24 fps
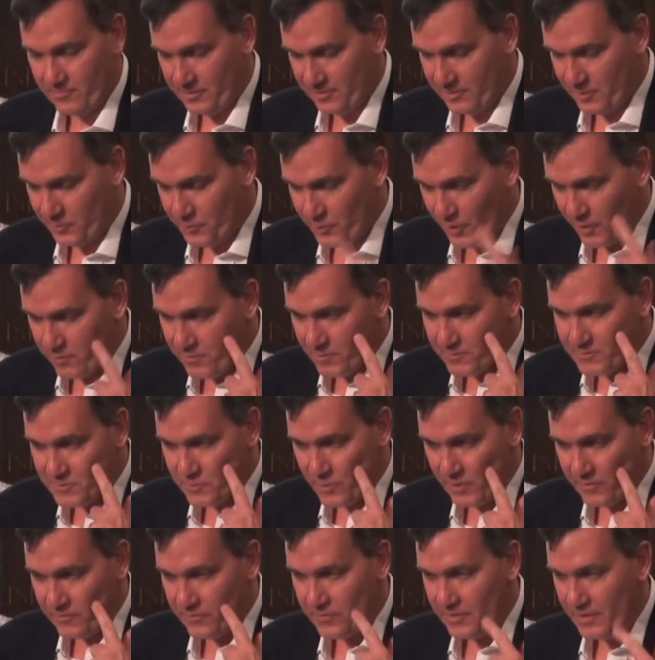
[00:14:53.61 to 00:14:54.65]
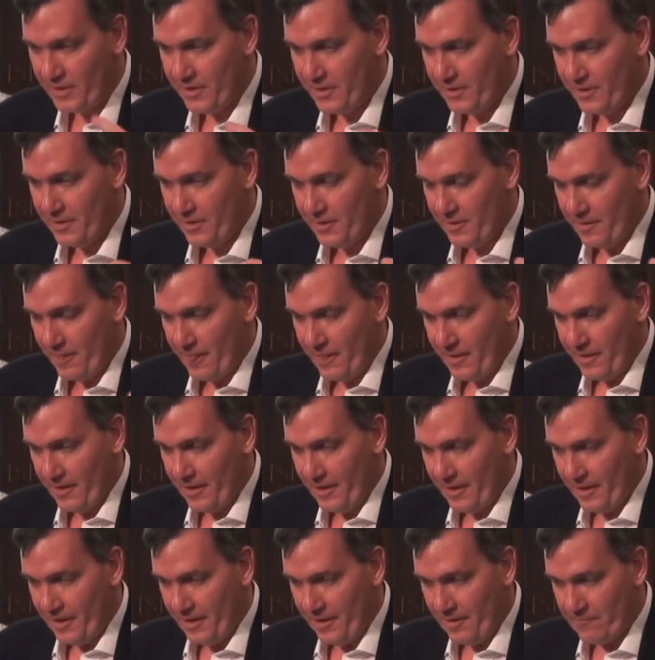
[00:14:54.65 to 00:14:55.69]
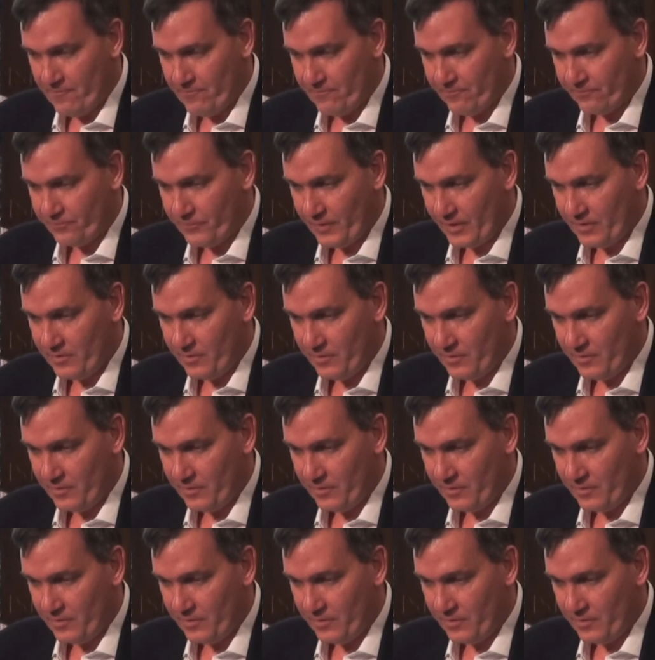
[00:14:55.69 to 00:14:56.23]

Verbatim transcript: One of the problems with um,